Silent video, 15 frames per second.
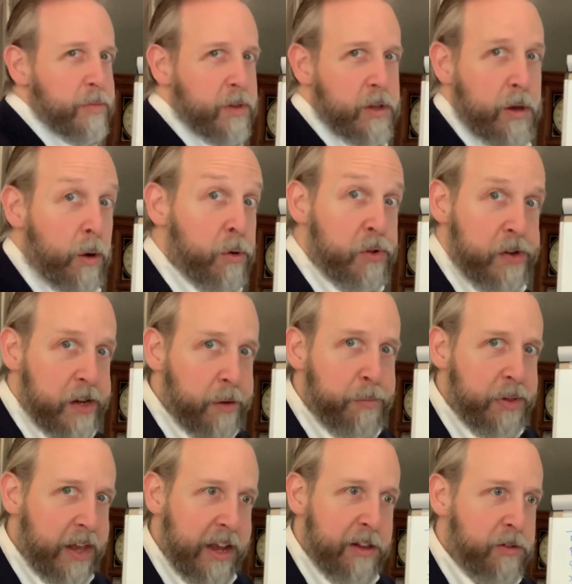kochia
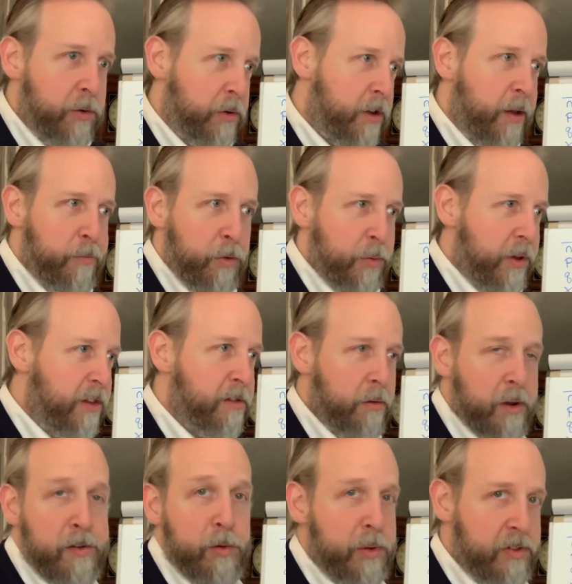plants or tumbleweeds or
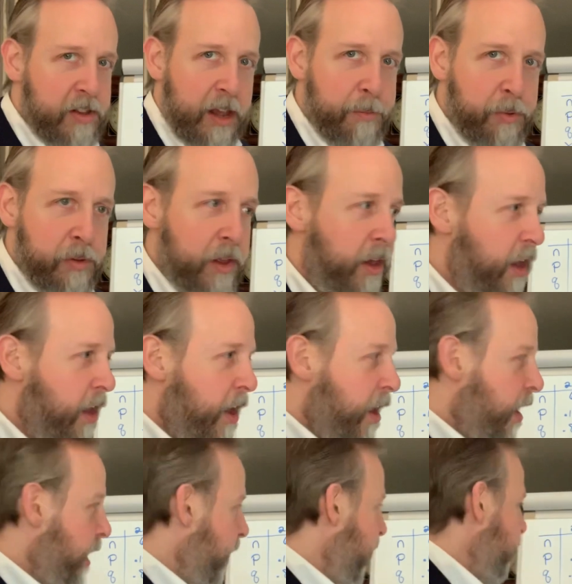whatever we sampled
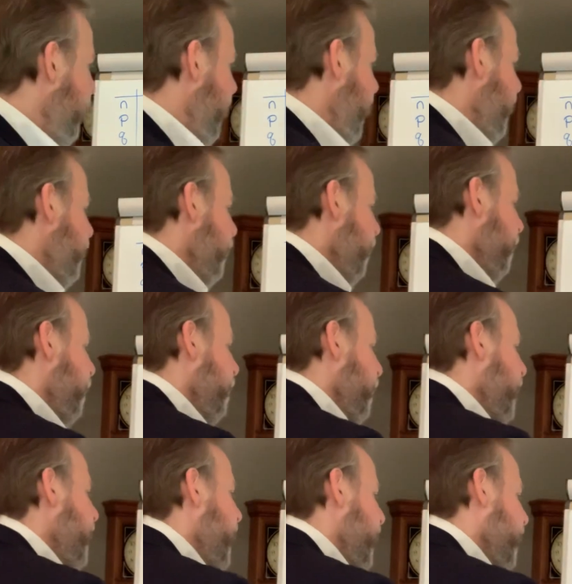in the desert?
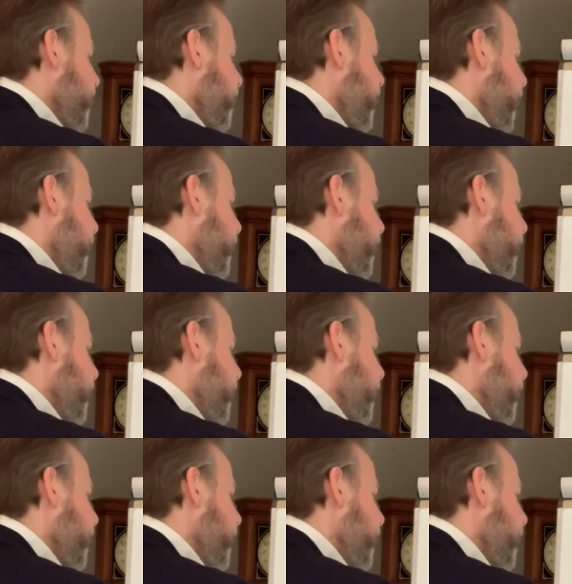Yeah, that's a safe